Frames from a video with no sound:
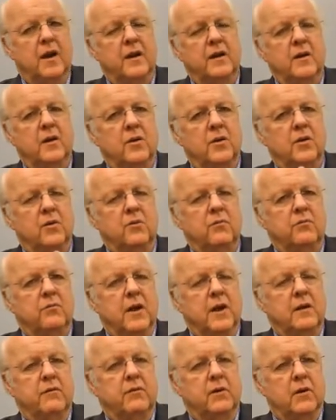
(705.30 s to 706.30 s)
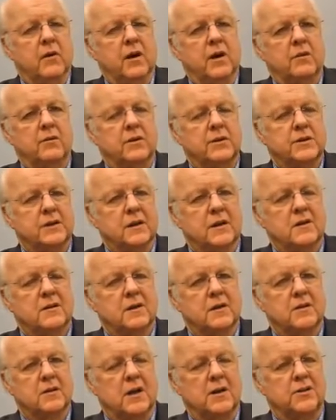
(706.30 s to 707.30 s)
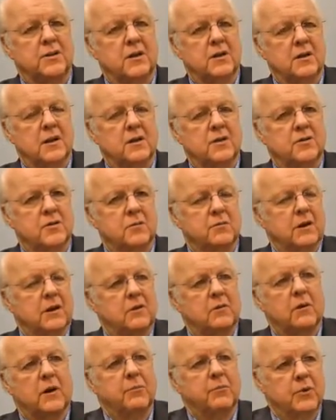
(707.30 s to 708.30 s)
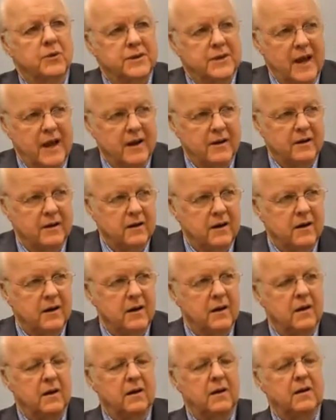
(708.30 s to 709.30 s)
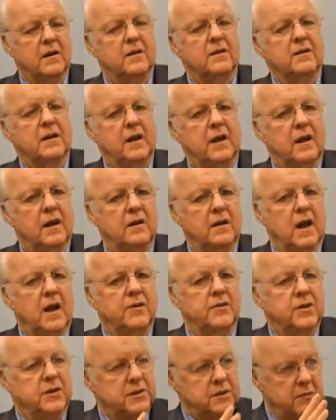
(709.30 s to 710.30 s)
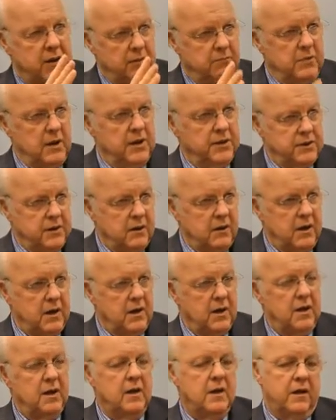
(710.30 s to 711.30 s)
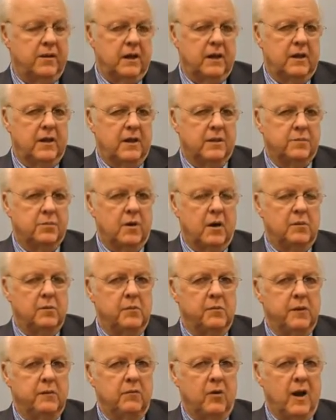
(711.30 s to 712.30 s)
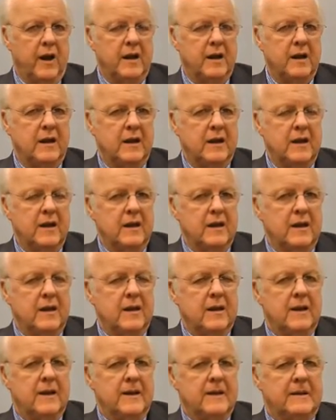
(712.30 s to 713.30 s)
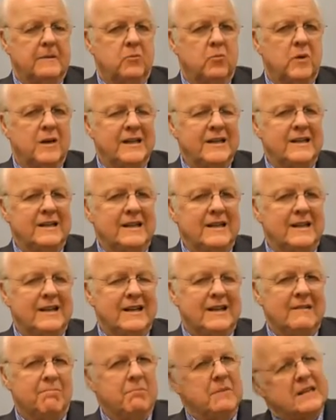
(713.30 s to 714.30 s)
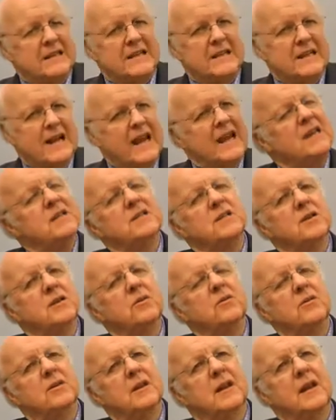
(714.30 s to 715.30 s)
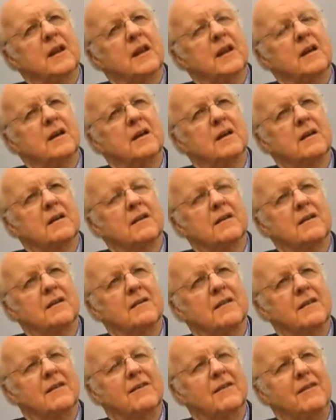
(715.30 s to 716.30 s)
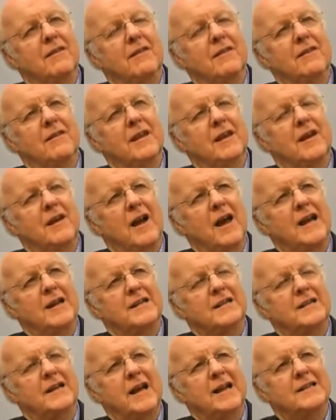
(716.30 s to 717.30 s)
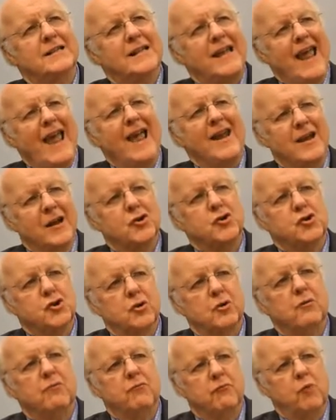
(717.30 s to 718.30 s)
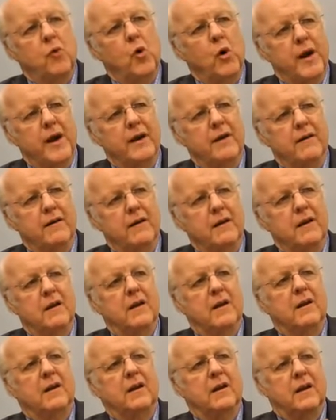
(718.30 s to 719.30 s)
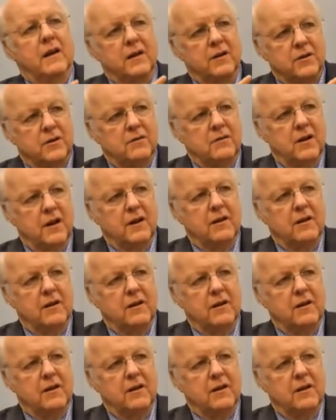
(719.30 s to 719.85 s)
I know you've made a very interesting suggestion that it should be 3%, thinking not just about military. I think that's probably right. What mistakes do you think the United States can and should avoid in